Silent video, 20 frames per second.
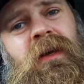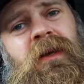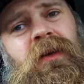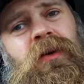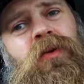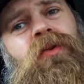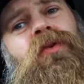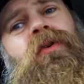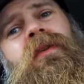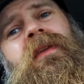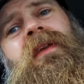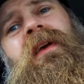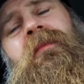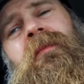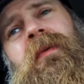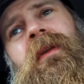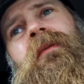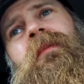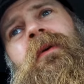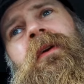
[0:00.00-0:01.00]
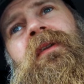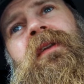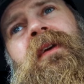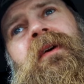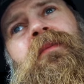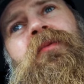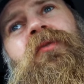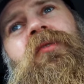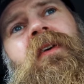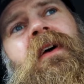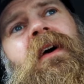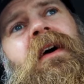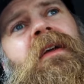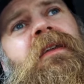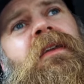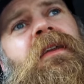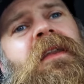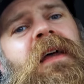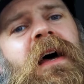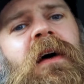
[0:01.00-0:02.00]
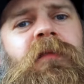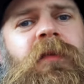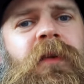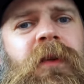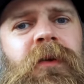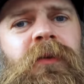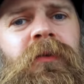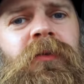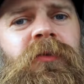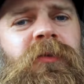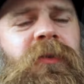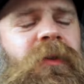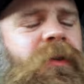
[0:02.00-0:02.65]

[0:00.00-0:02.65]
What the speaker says: Good content being the beard tips and the daft videos